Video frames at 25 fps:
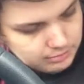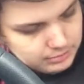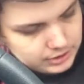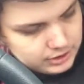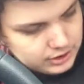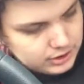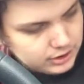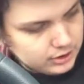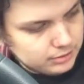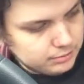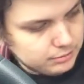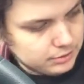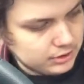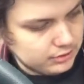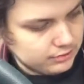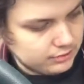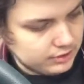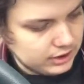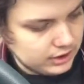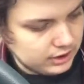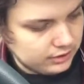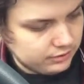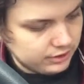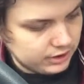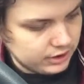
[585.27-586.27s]
terms of
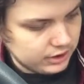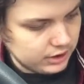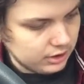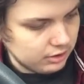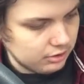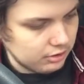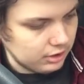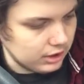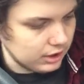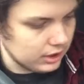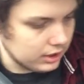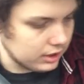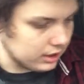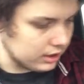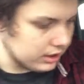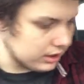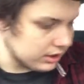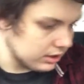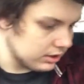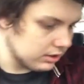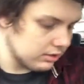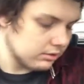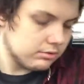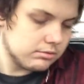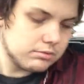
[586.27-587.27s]
this video, I
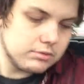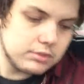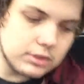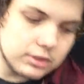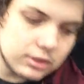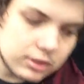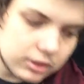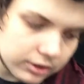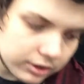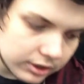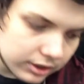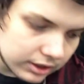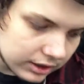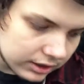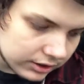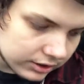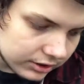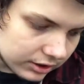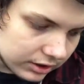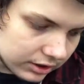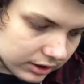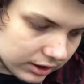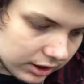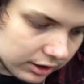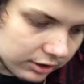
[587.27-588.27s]
think nothing
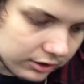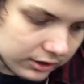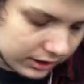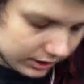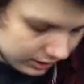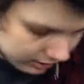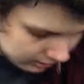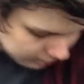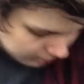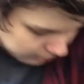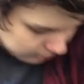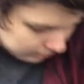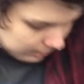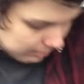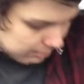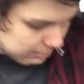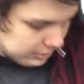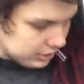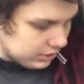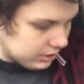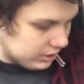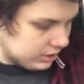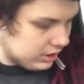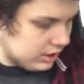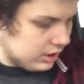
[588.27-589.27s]
else in there, is it? Oh, let me
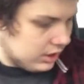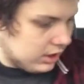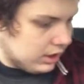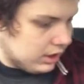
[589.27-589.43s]
just...